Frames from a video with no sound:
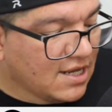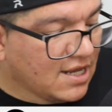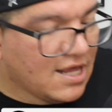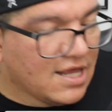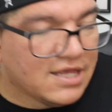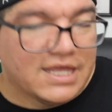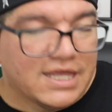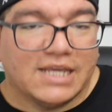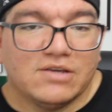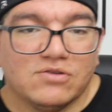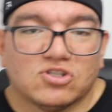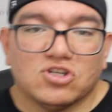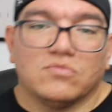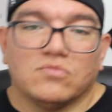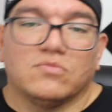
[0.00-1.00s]
Thank you
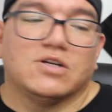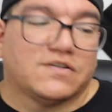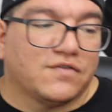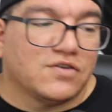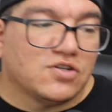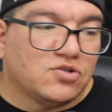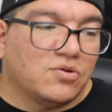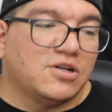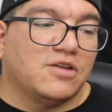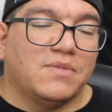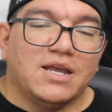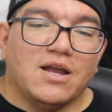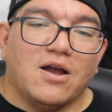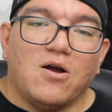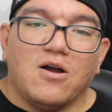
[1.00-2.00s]
so much for joining
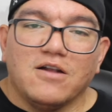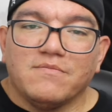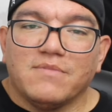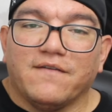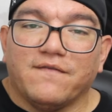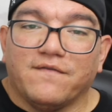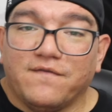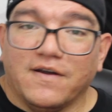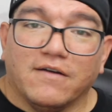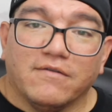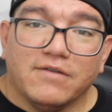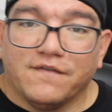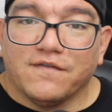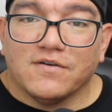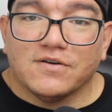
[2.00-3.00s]
me on my very
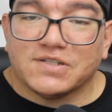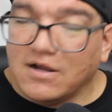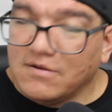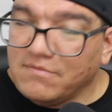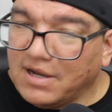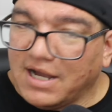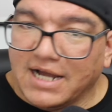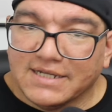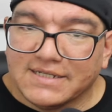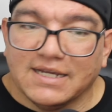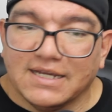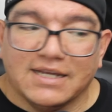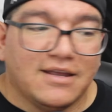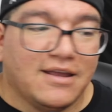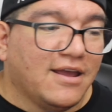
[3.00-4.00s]
first
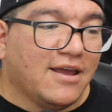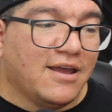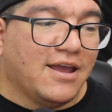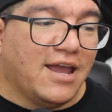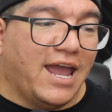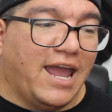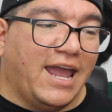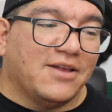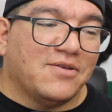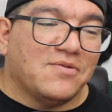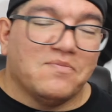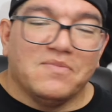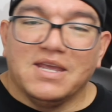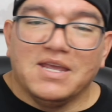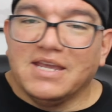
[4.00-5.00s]
unboxing and
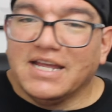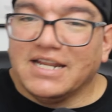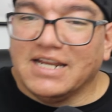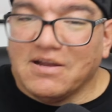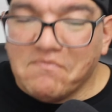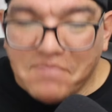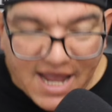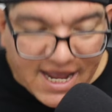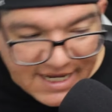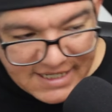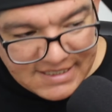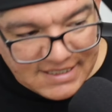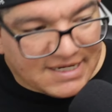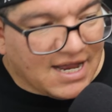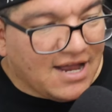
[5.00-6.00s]
me getting back
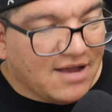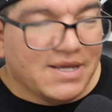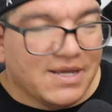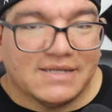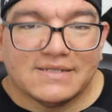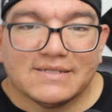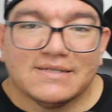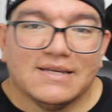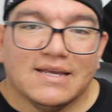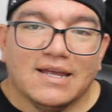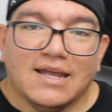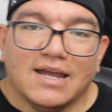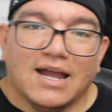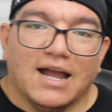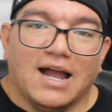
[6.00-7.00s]
into comics.
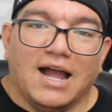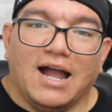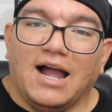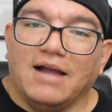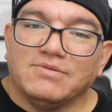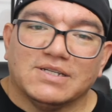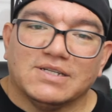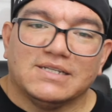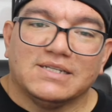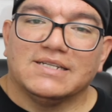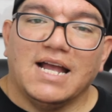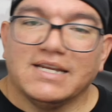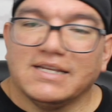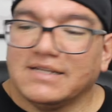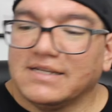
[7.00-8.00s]
I'm just
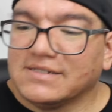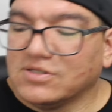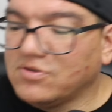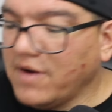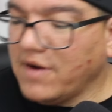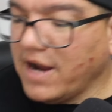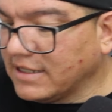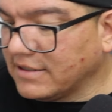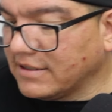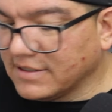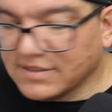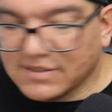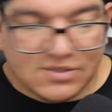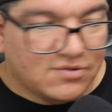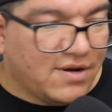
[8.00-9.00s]
excited. This is great.
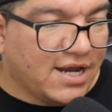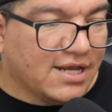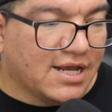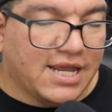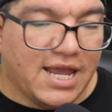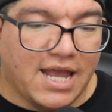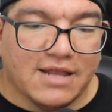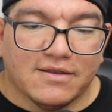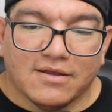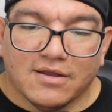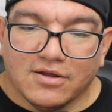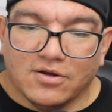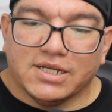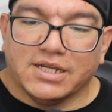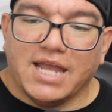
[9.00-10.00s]
This is great. Again,
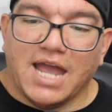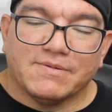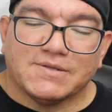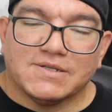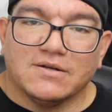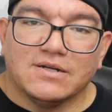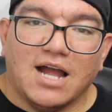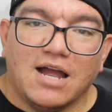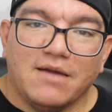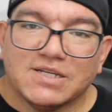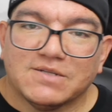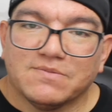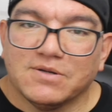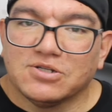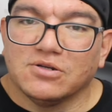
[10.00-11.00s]
go to Capps on
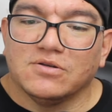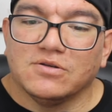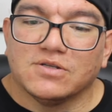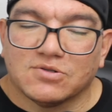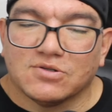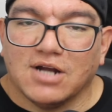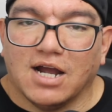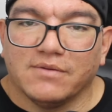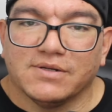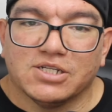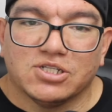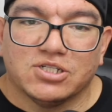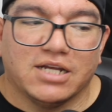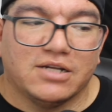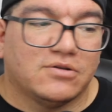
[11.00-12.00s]
Comics. Make sure you subscribe to this
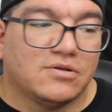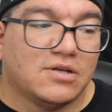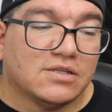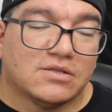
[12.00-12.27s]
channel.